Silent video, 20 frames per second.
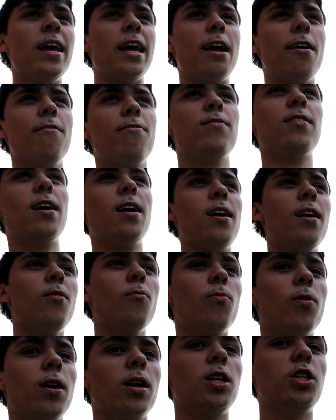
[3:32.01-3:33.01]
If not,
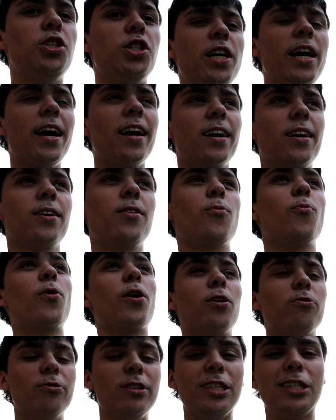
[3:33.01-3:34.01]
we're gonna check. We're
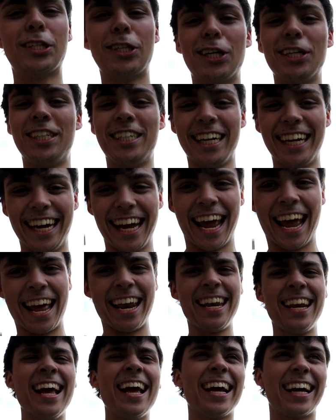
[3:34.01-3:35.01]
gonna research
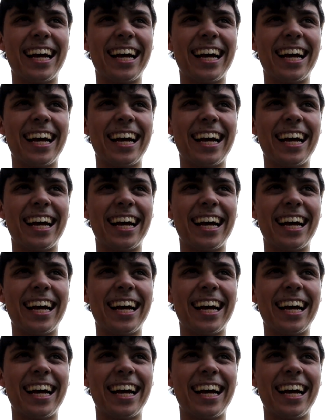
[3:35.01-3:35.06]
again.